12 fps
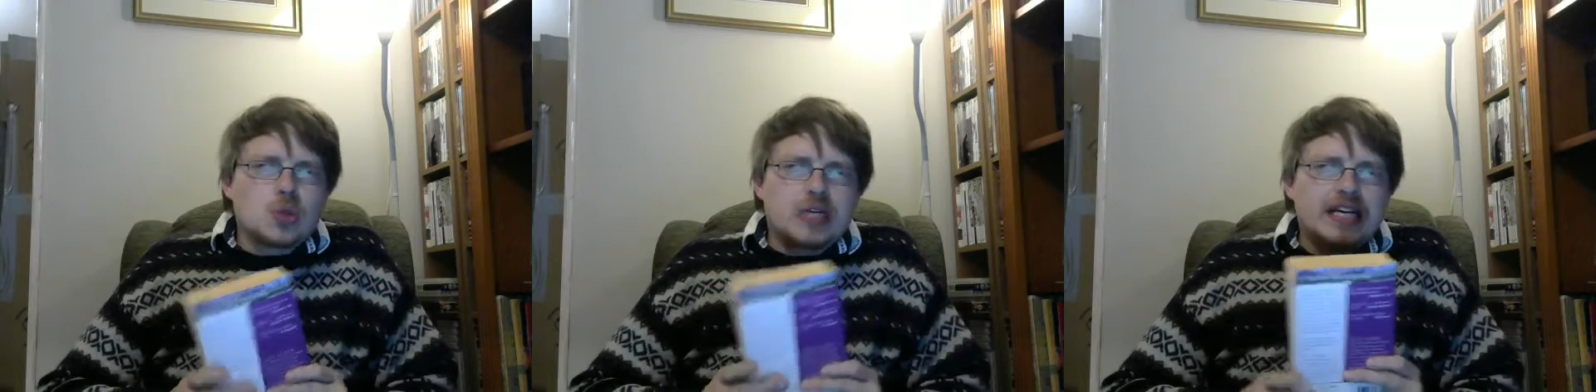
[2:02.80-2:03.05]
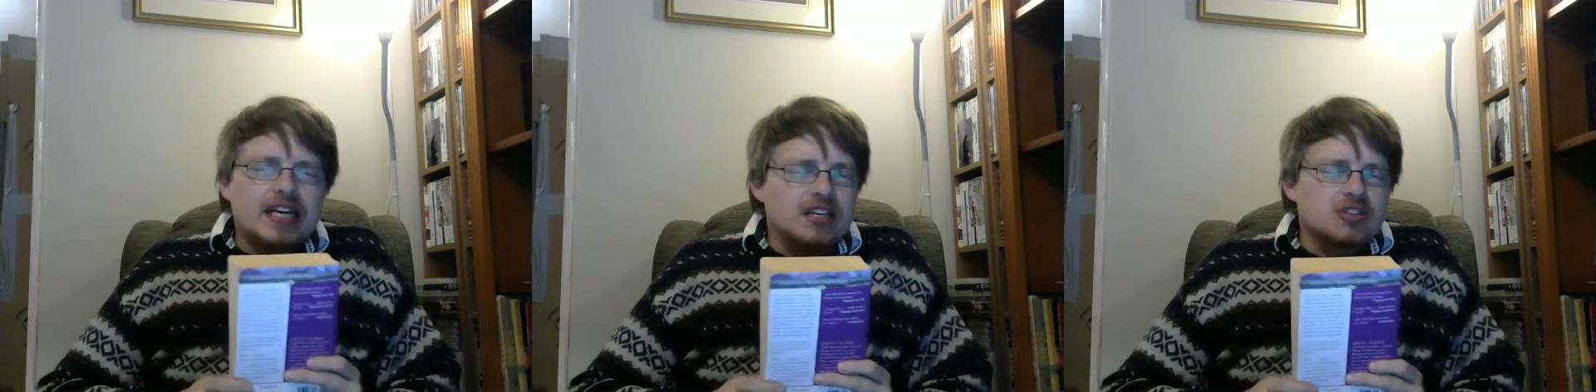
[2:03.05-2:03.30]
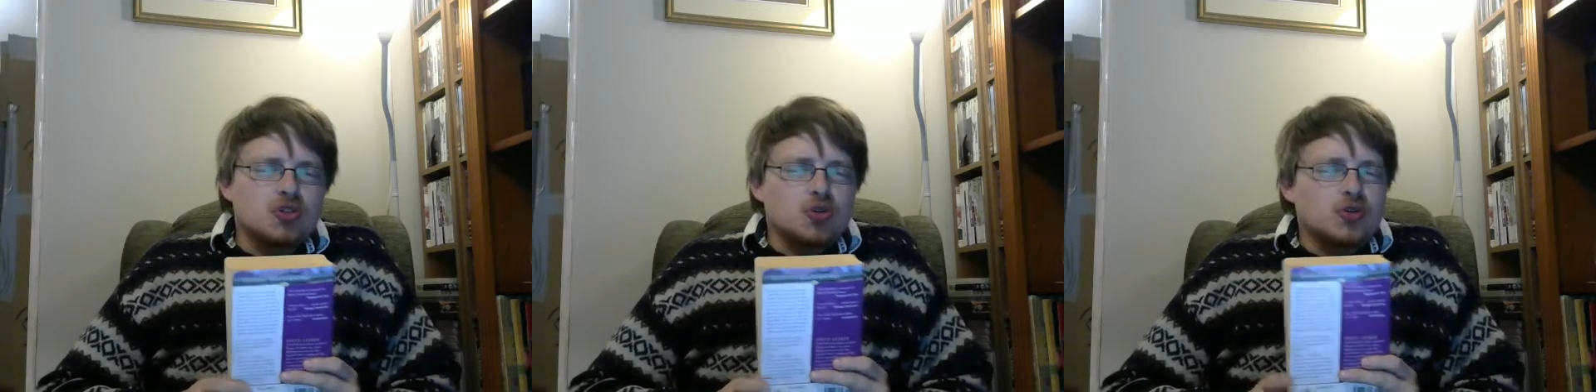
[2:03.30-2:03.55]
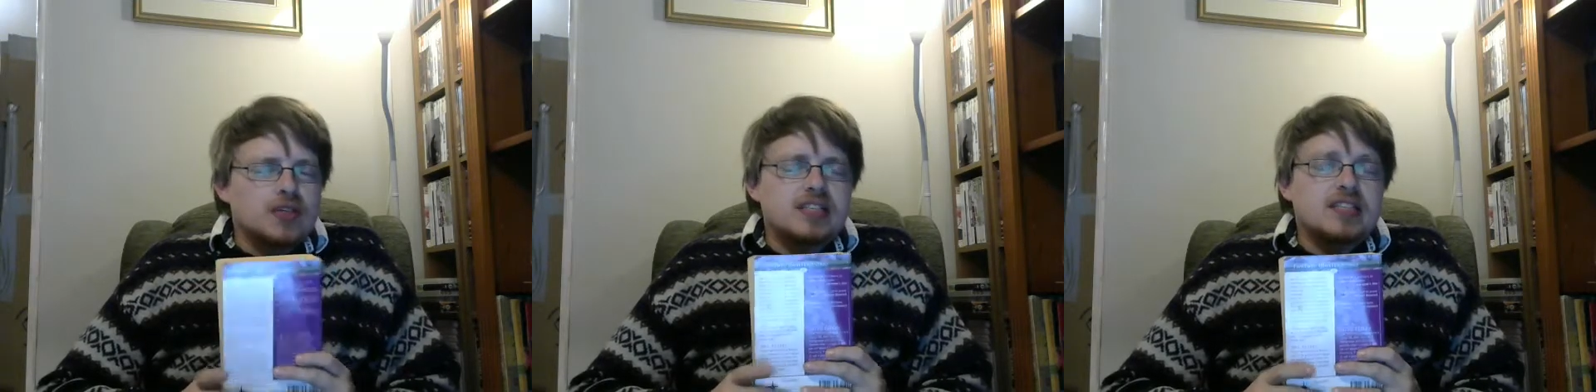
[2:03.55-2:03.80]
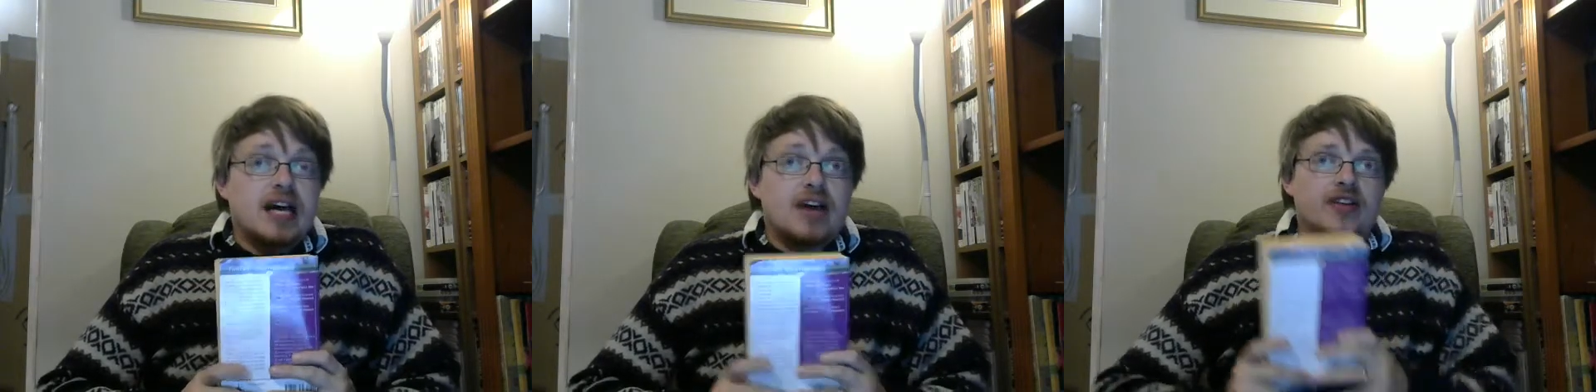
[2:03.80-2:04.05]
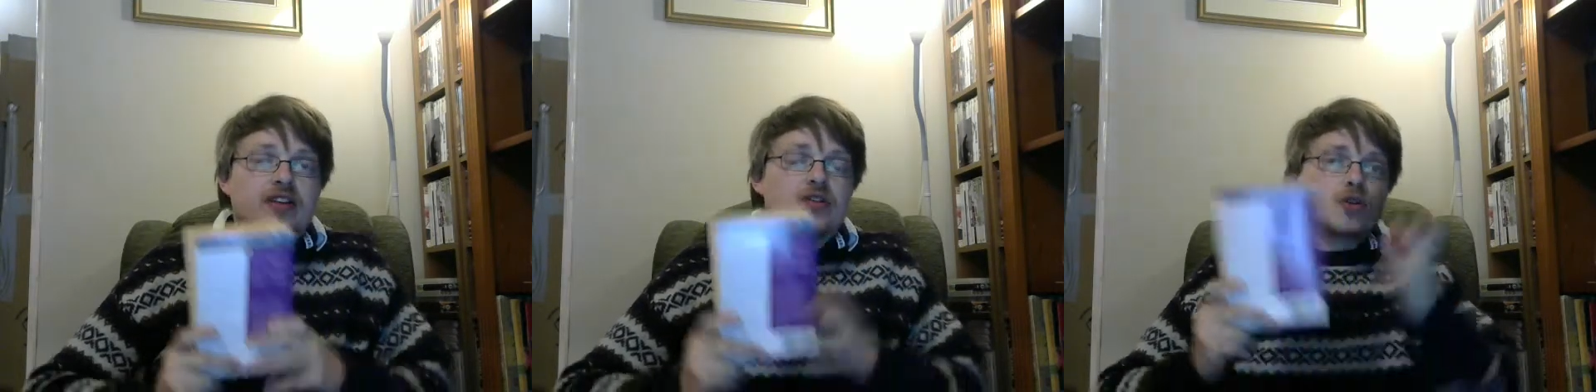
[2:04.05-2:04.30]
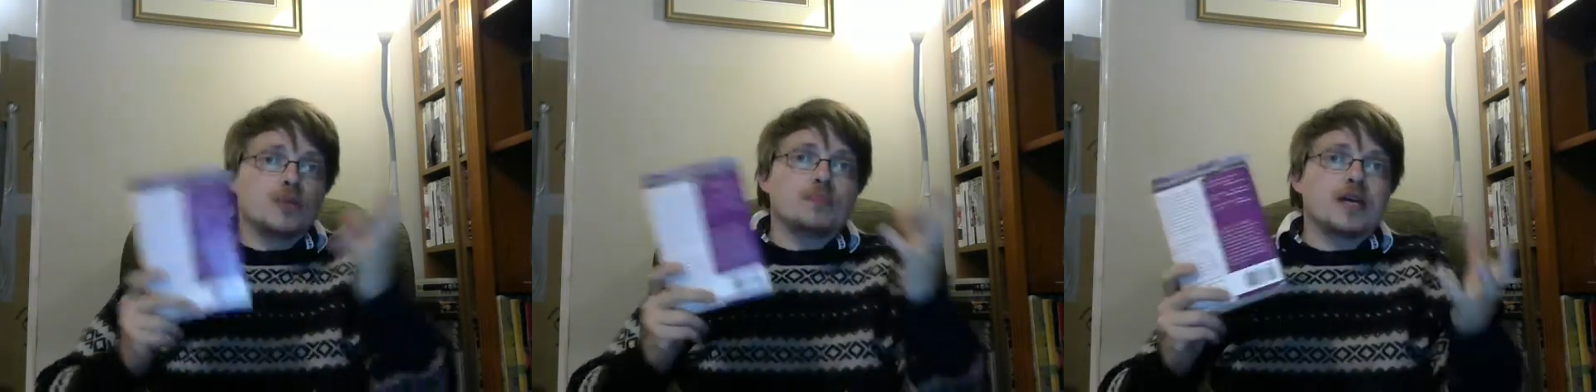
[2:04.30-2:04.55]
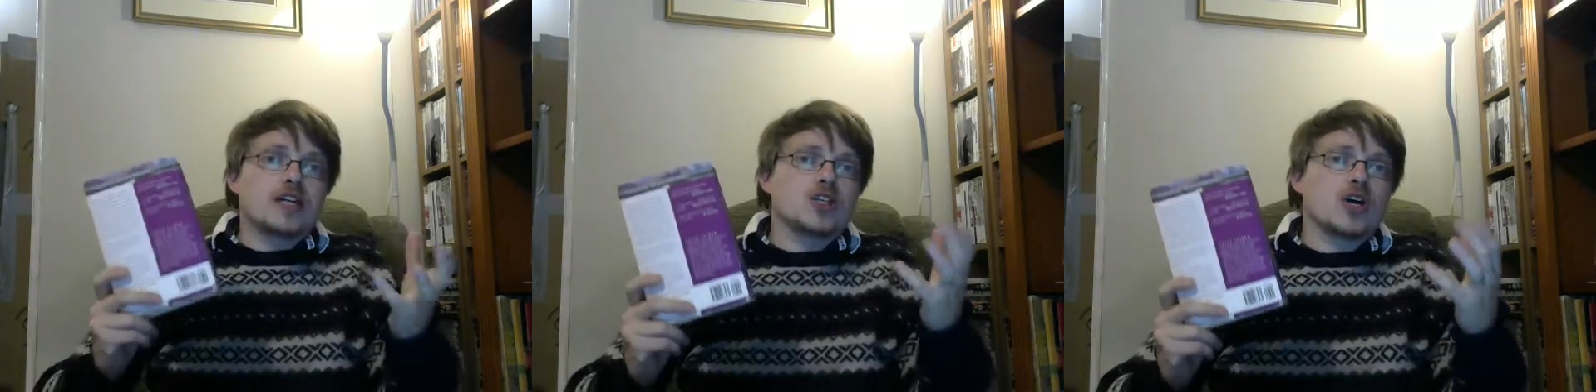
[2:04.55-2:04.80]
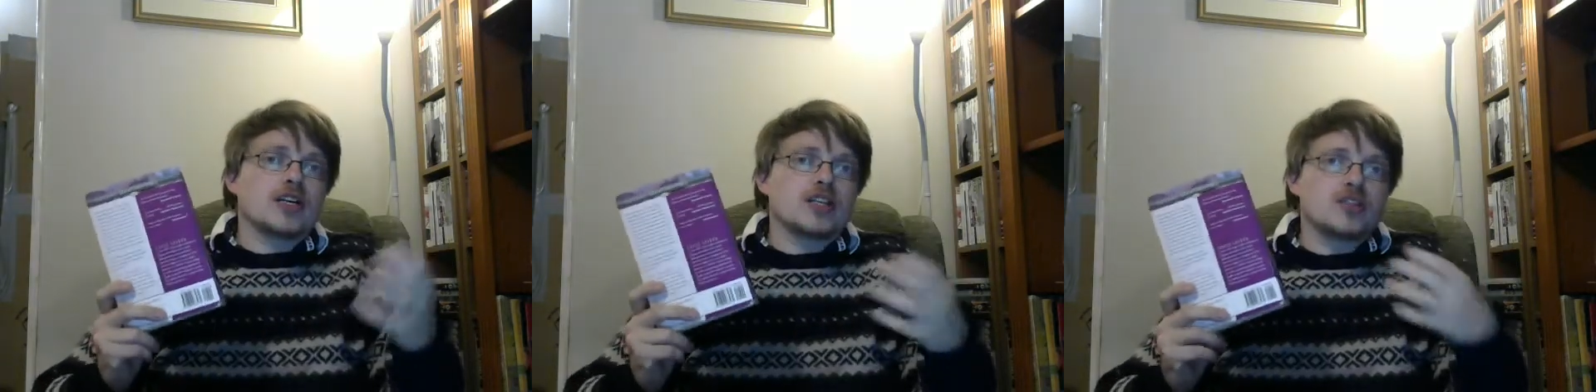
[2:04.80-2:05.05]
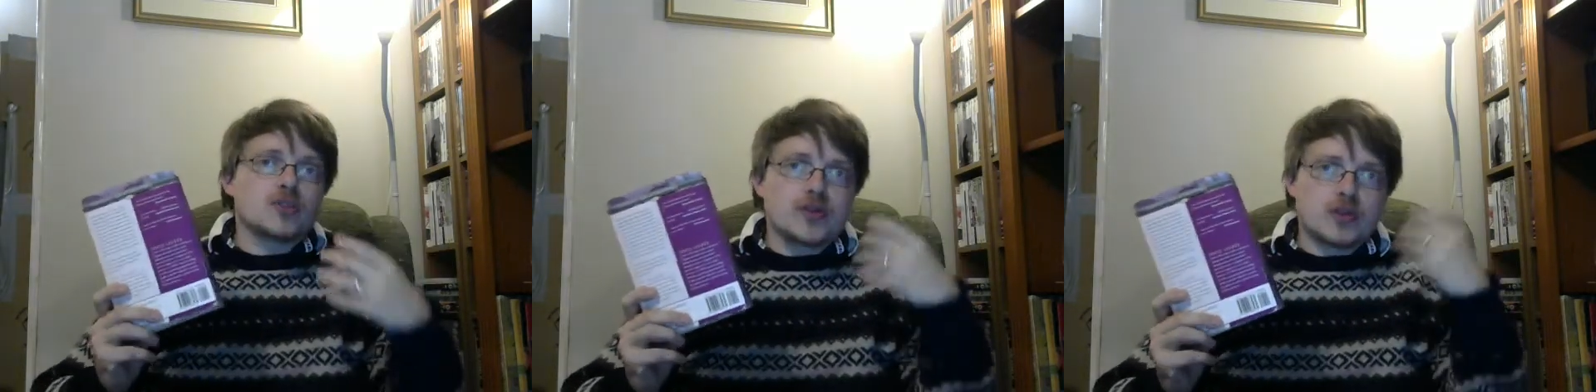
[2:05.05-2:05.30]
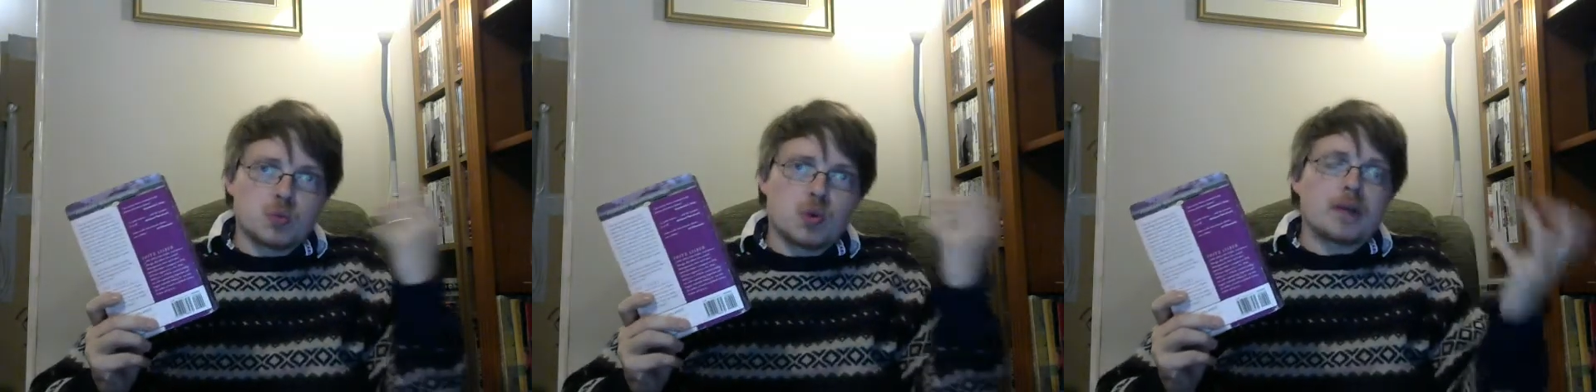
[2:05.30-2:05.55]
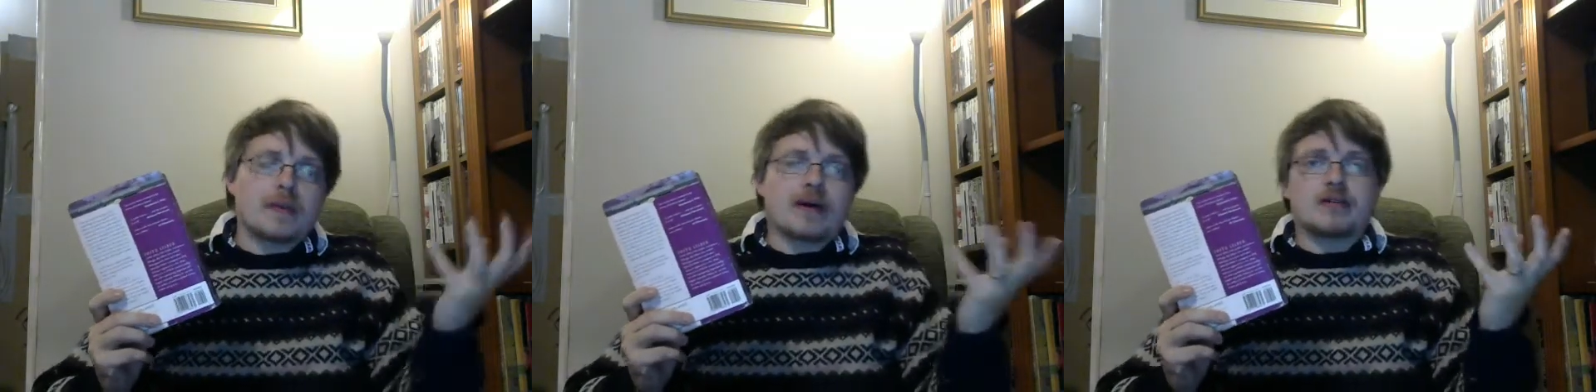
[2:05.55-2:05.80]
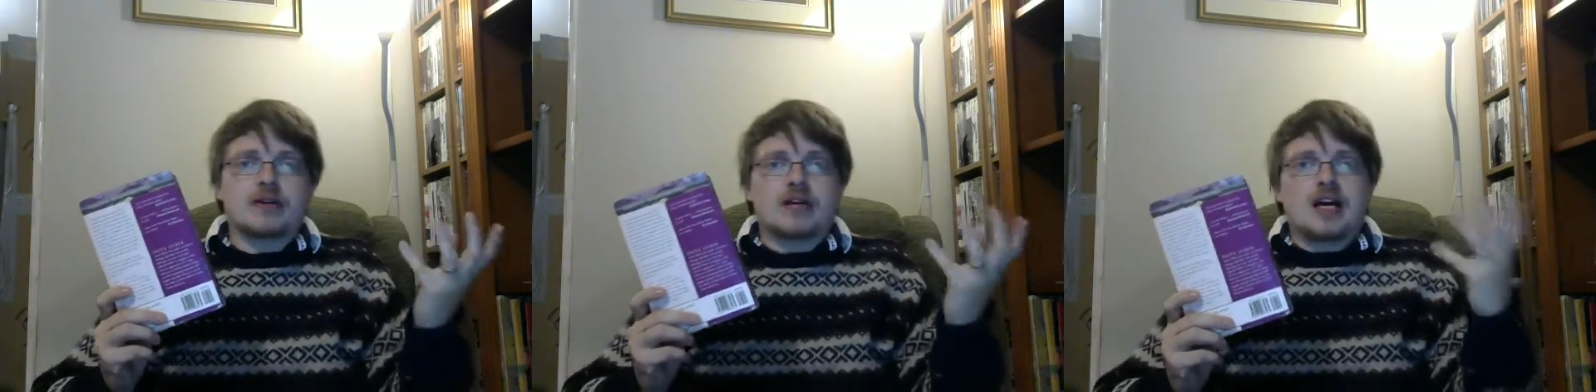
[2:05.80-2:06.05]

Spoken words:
linking stories and then two big chunkier stories, one about